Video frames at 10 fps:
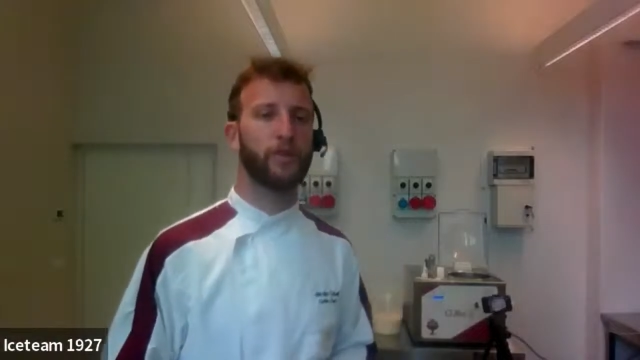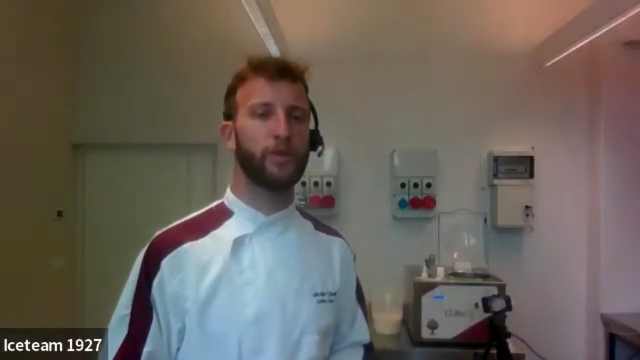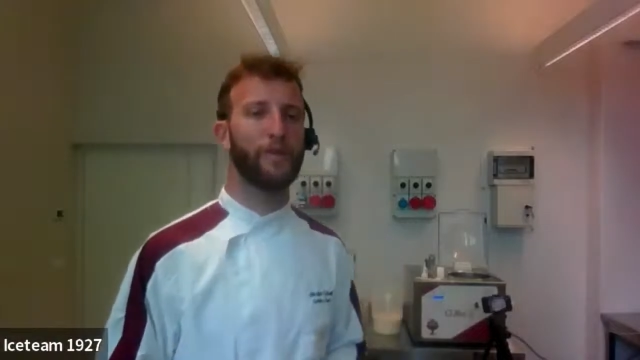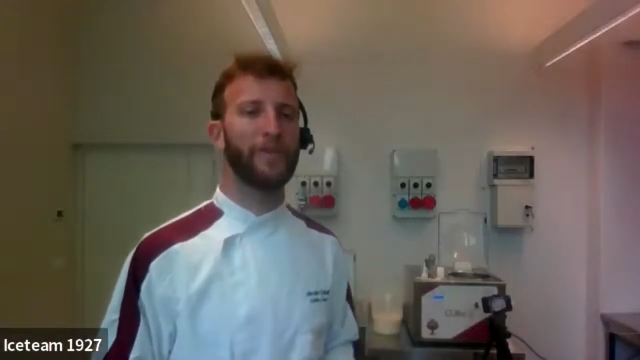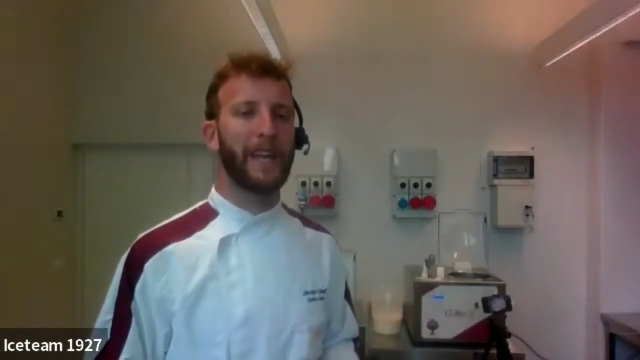
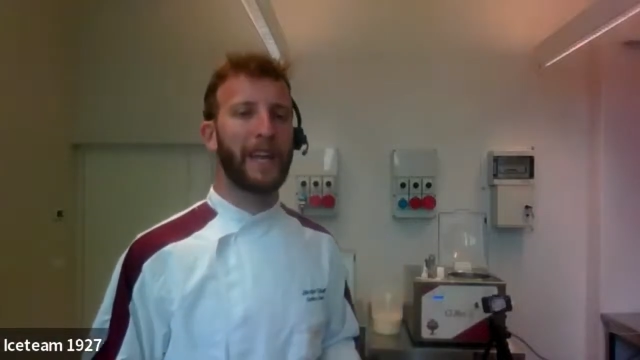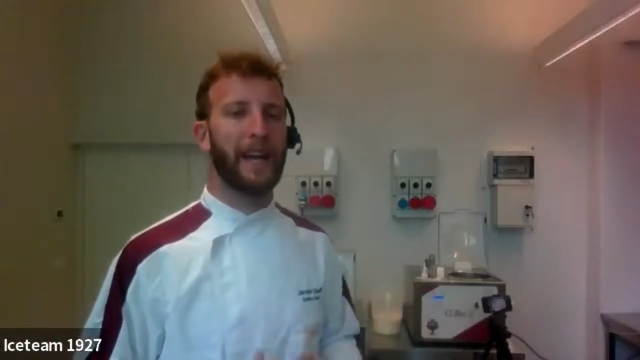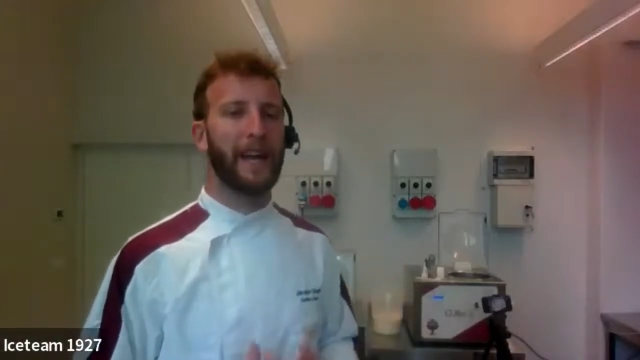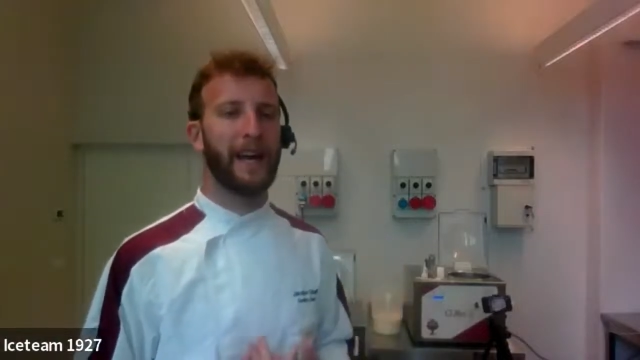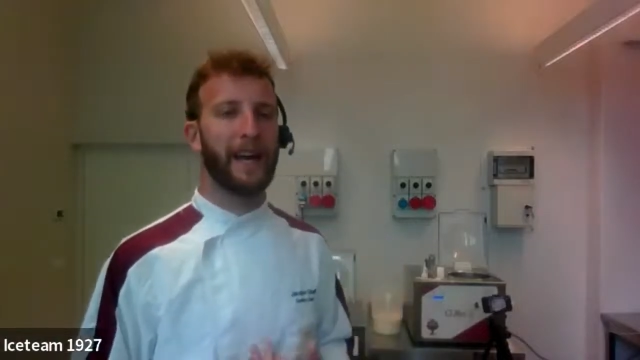to
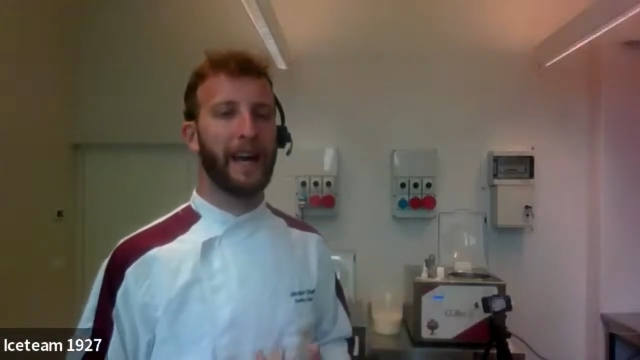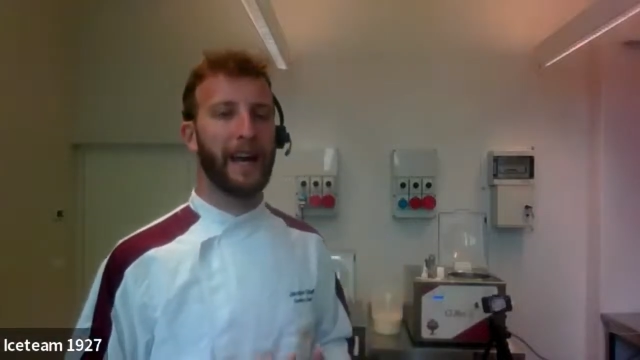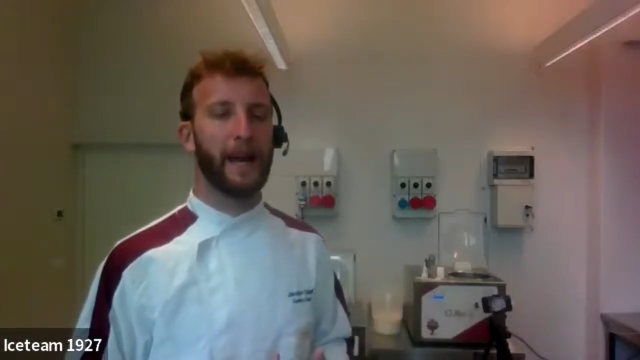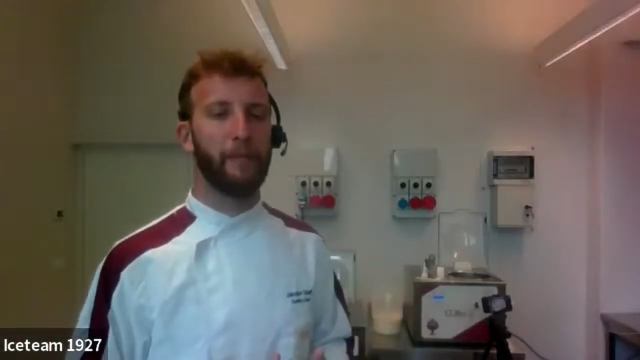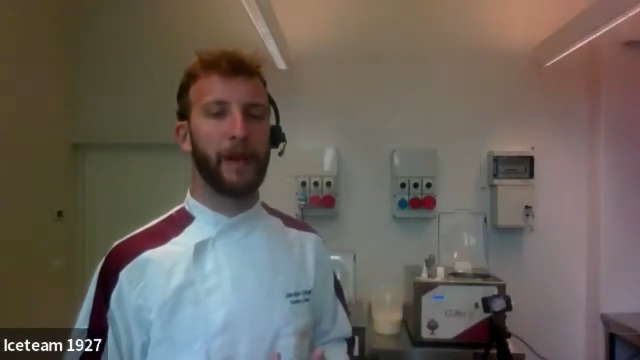
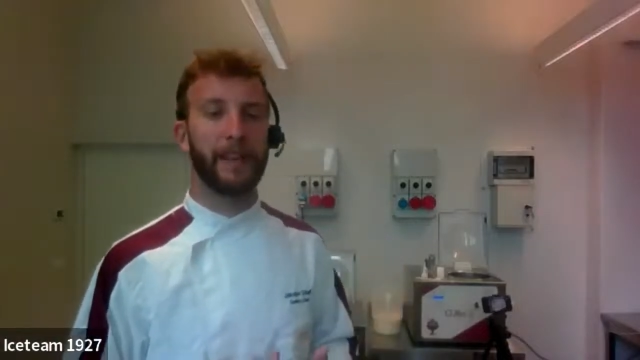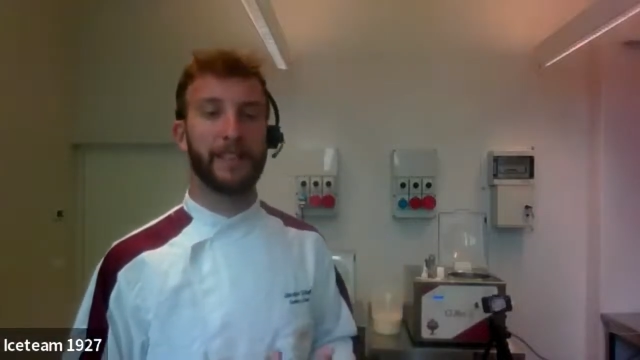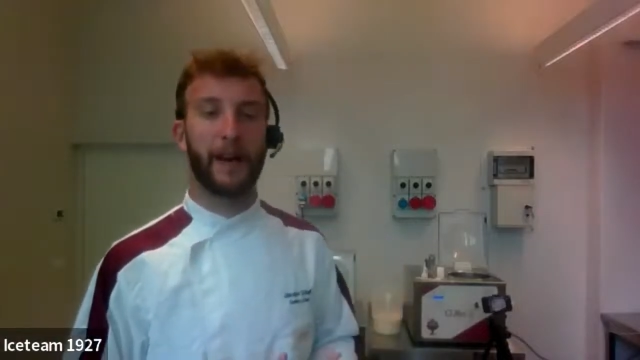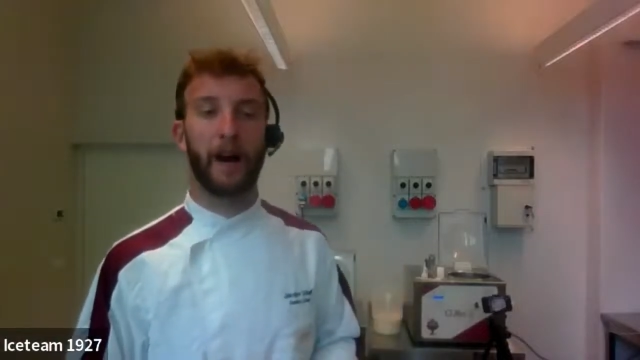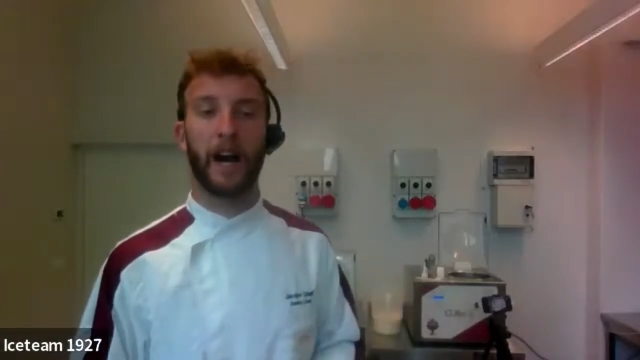make
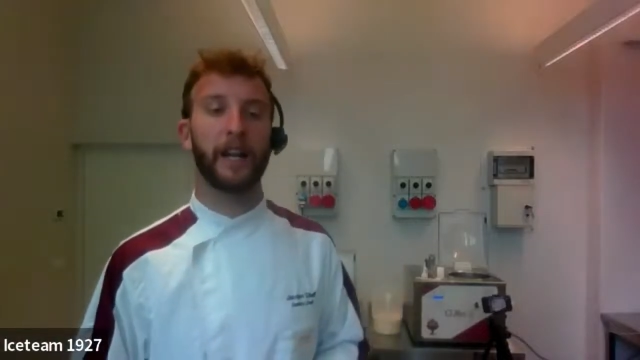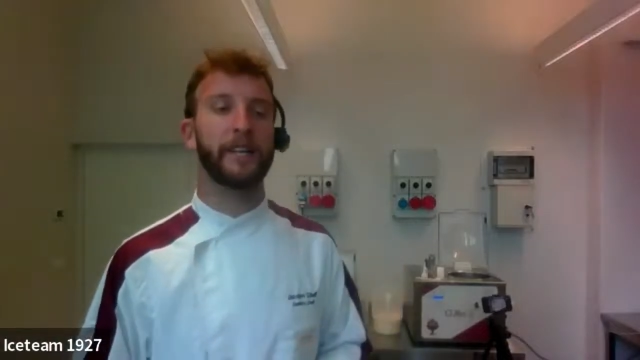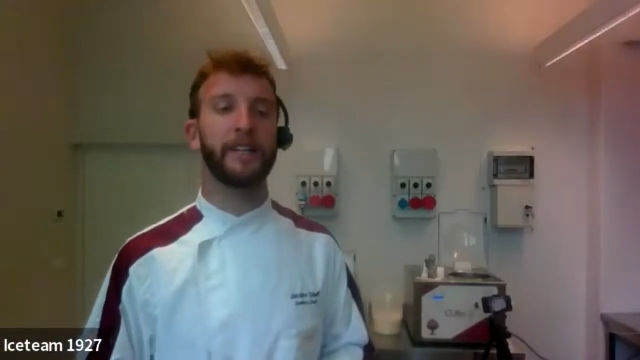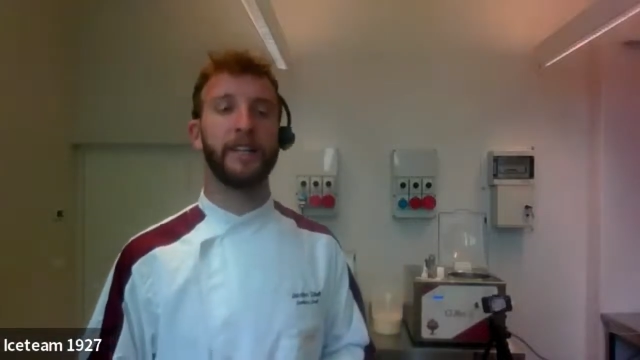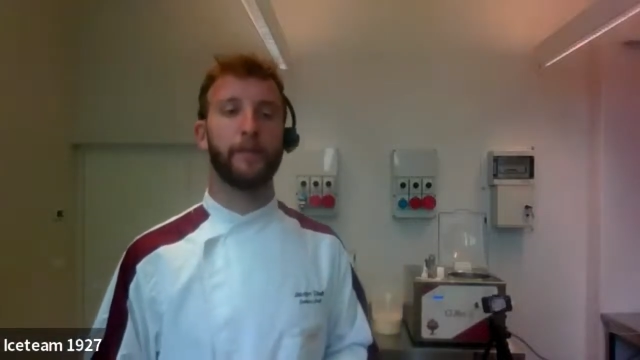some
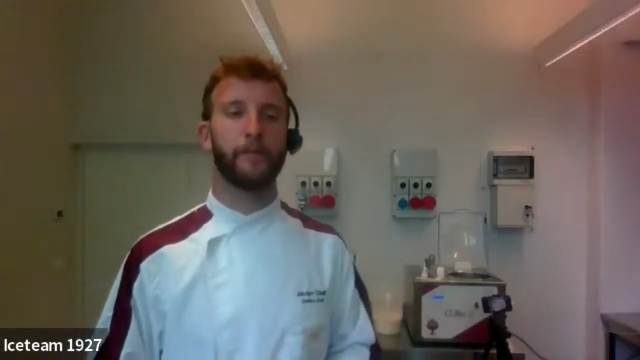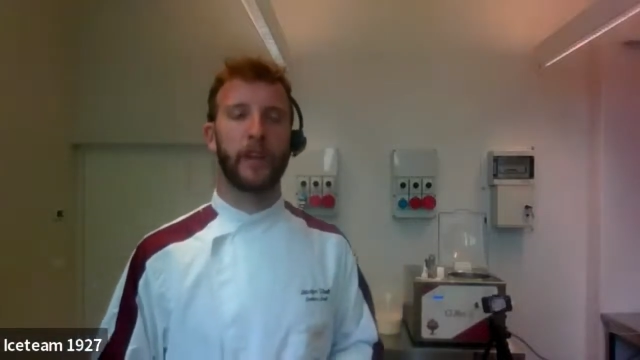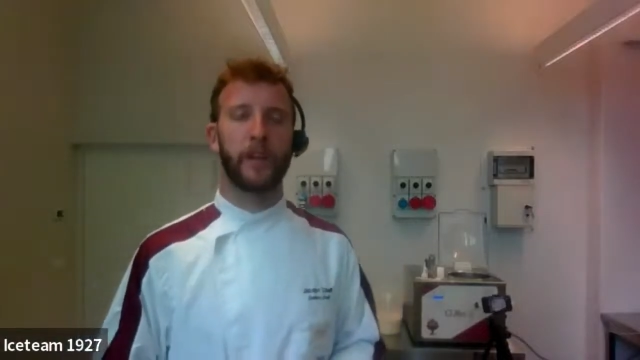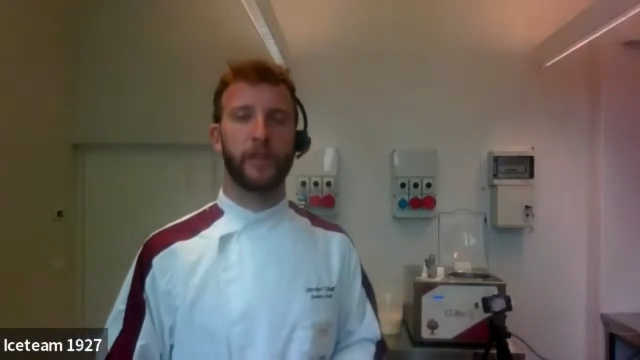R&D.